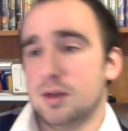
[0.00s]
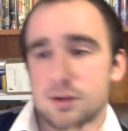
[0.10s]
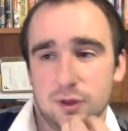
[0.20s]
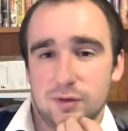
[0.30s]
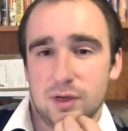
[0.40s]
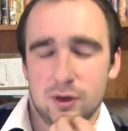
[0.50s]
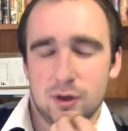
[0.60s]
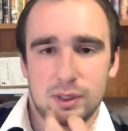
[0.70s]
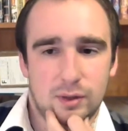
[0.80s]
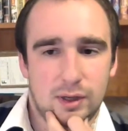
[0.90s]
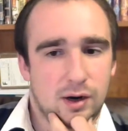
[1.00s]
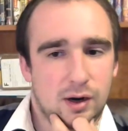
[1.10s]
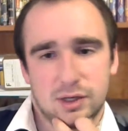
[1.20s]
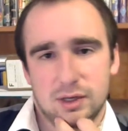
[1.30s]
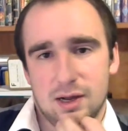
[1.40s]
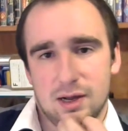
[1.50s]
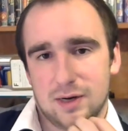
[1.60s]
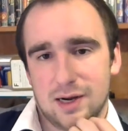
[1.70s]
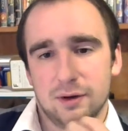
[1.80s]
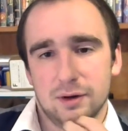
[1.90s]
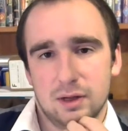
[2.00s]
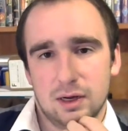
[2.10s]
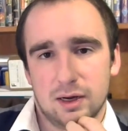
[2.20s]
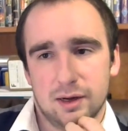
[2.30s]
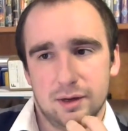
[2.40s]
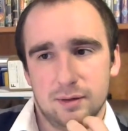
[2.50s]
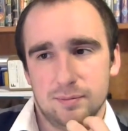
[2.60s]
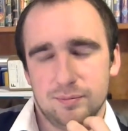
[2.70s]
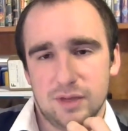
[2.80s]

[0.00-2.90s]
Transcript: So if you hit her really, really hard, you're going to knock her out.